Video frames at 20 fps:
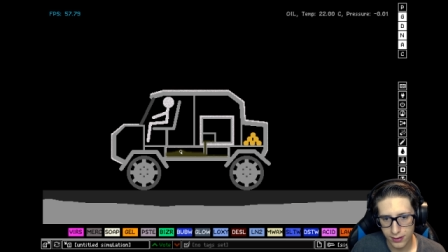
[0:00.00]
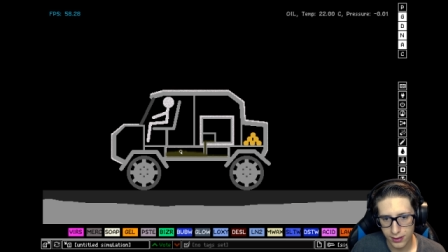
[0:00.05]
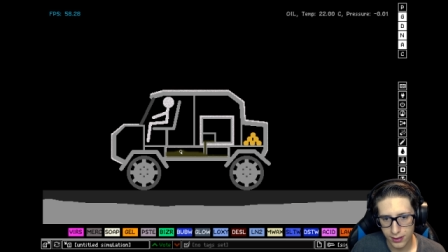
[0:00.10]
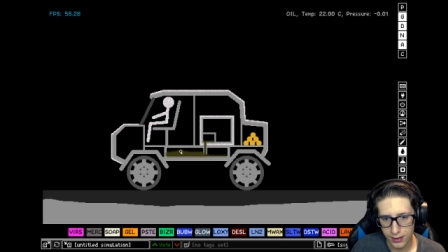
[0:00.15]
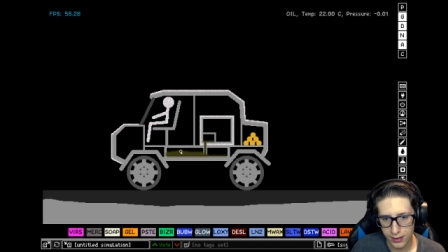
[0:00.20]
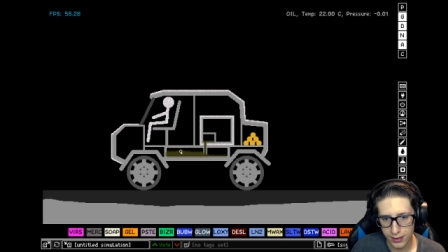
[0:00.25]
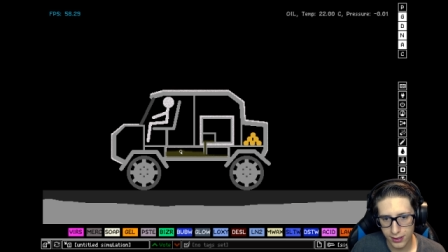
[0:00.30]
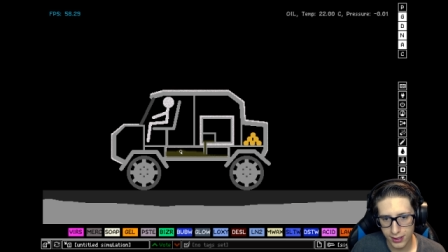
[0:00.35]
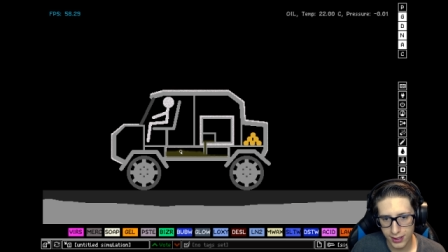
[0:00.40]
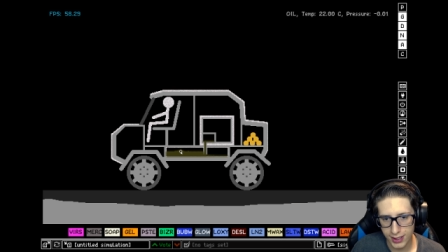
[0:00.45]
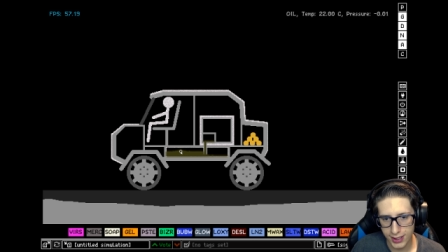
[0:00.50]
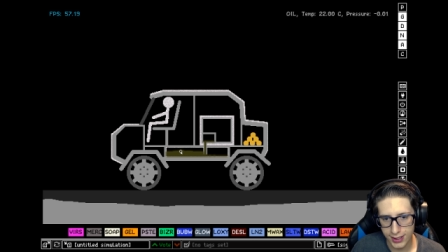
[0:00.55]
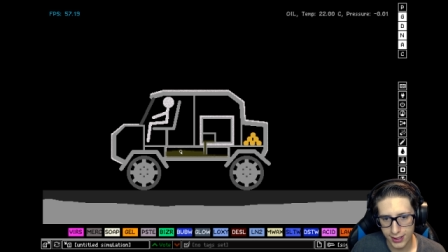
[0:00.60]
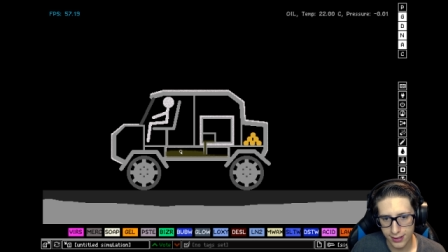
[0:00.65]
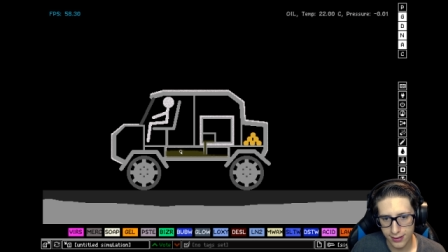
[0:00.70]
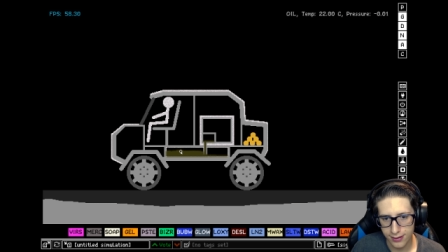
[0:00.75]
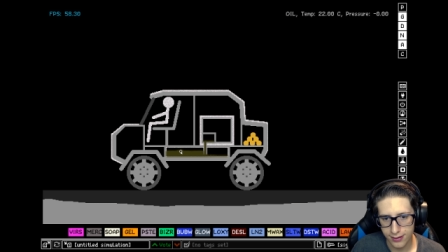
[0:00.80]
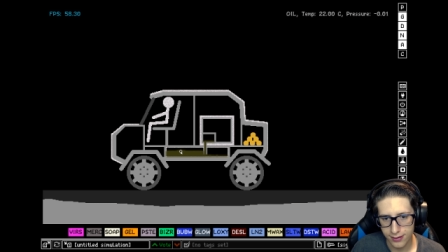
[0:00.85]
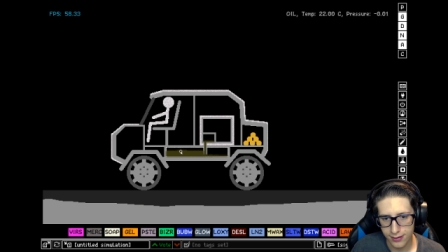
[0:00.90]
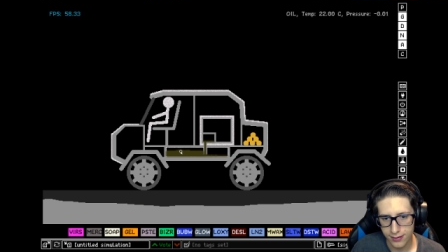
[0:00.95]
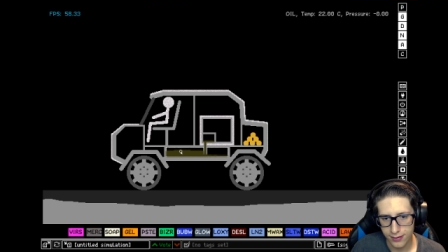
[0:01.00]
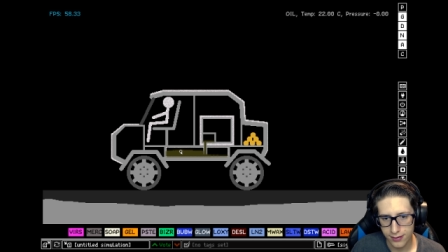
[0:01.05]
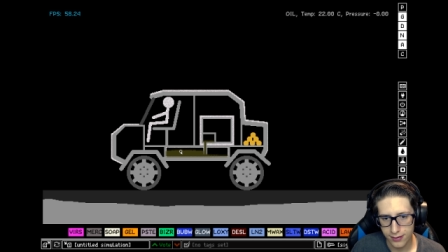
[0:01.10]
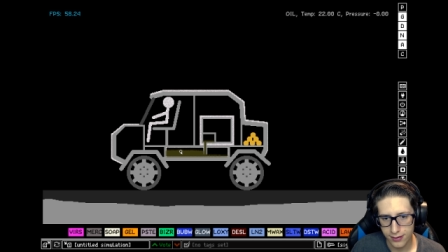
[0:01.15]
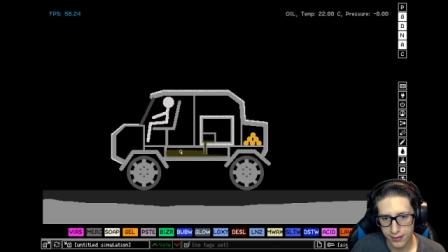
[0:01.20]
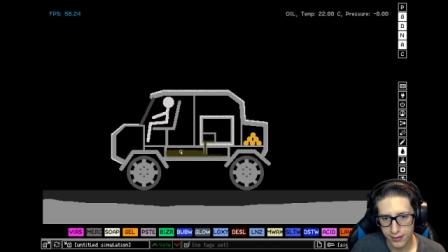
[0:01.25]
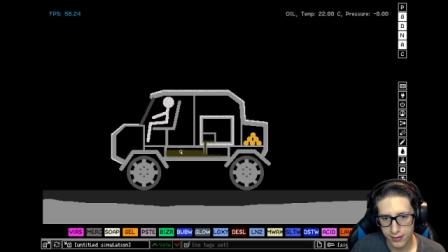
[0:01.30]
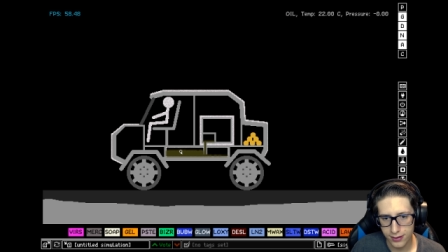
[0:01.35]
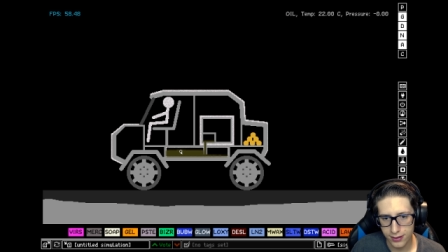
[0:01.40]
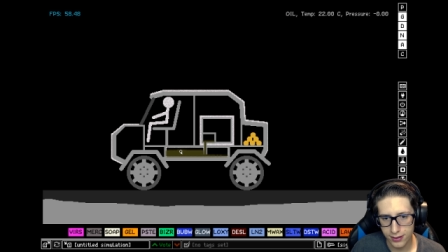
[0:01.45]
Look at that.
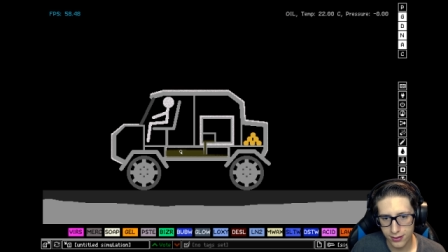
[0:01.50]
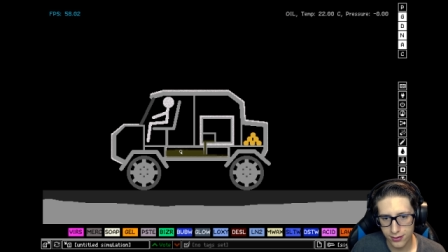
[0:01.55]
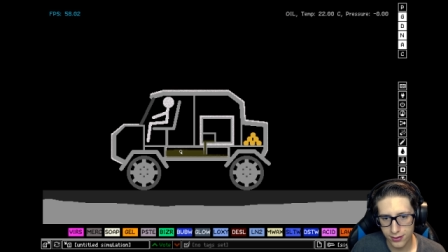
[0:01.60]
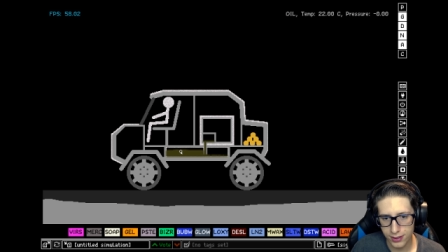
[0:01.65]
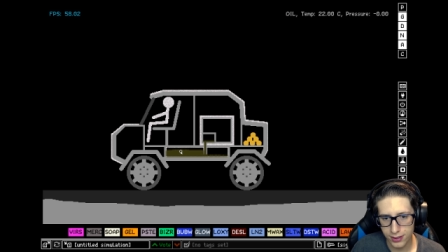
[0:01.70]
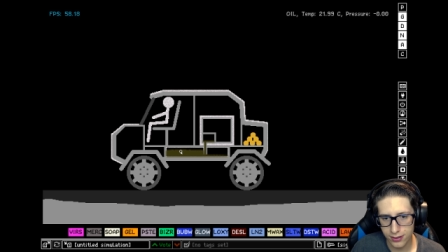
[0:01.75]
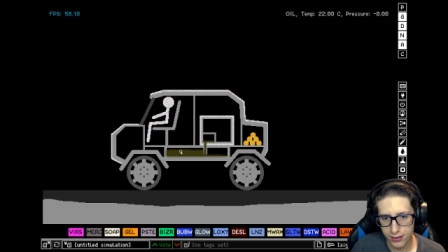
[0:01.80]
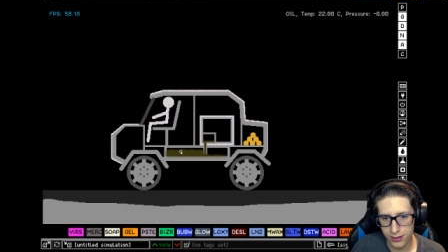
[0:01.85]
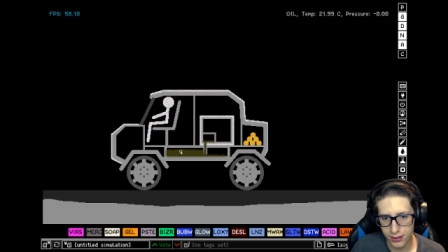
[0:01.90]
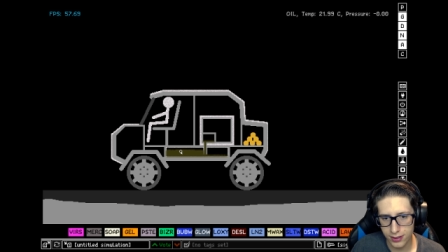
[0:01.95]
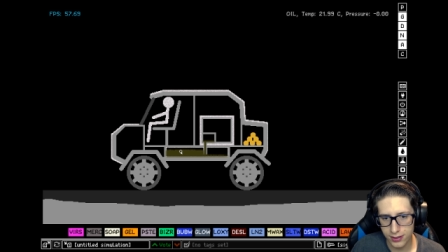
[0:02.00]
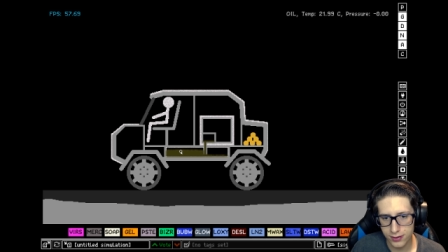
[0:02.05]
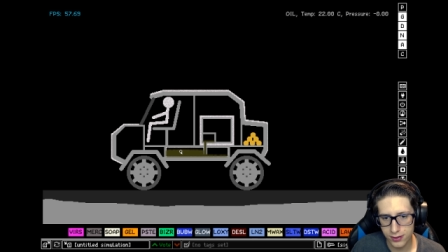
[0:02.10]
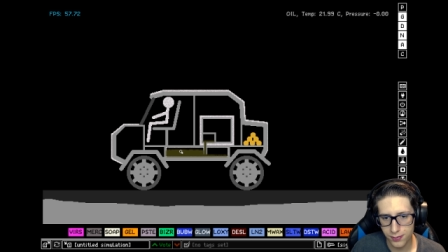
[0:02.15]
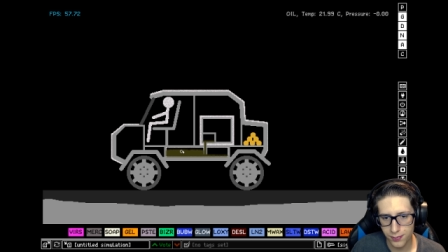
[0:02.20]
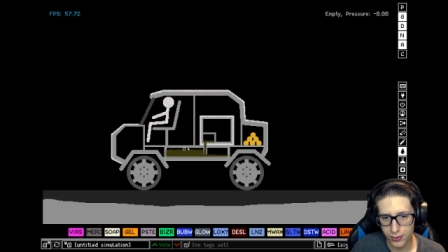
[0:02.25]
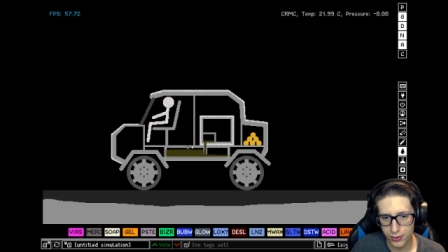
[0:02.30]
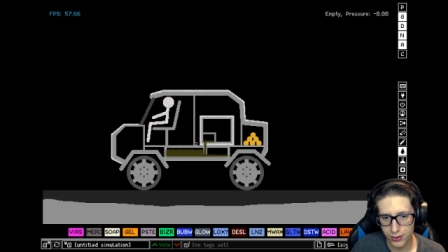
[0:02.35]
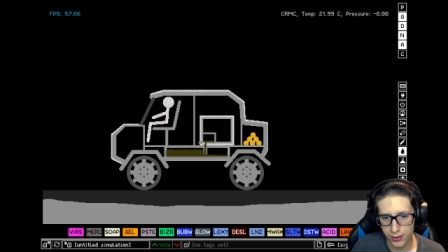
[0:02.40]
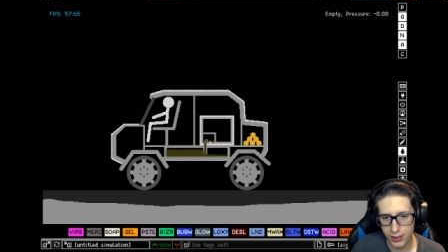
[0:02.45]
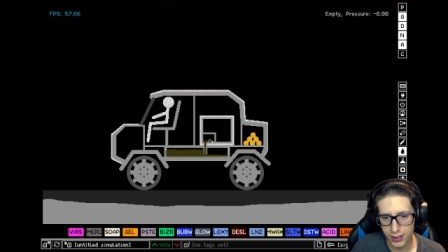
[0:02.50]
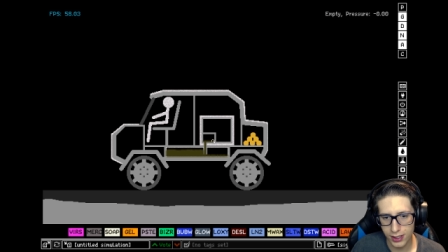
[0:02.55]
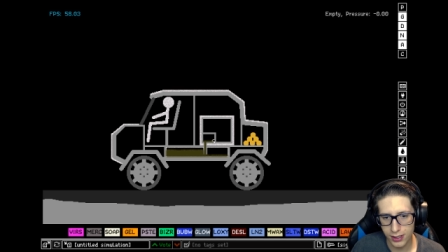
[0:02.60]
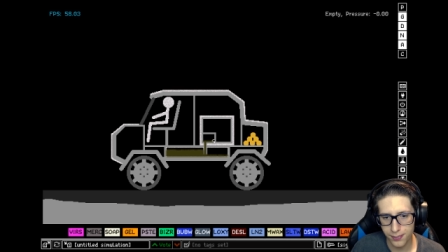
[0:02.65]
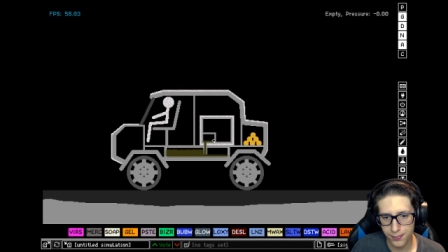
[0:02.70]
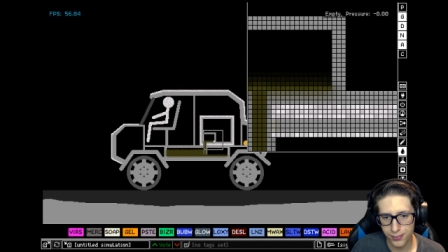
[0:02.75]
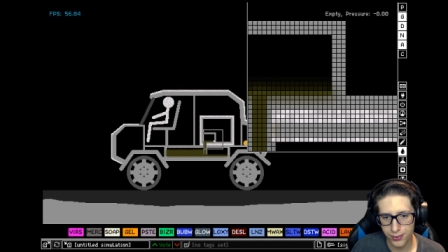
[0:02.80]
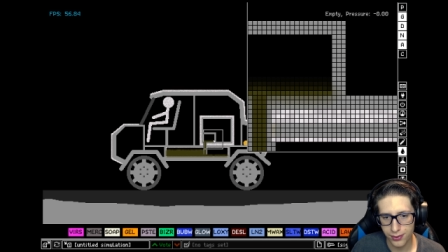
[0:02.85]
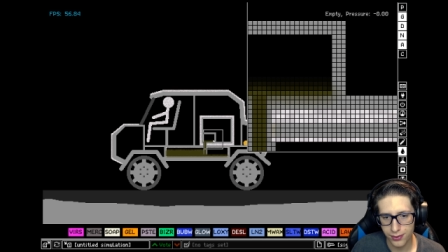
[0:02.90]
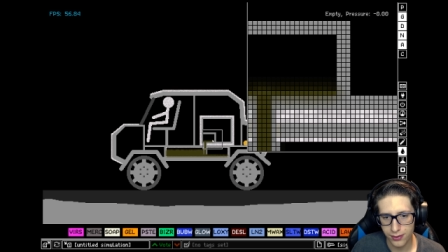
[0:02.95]
The oil is pulled
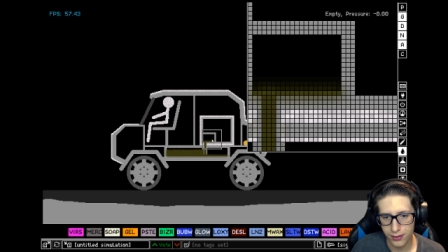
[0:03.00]
up,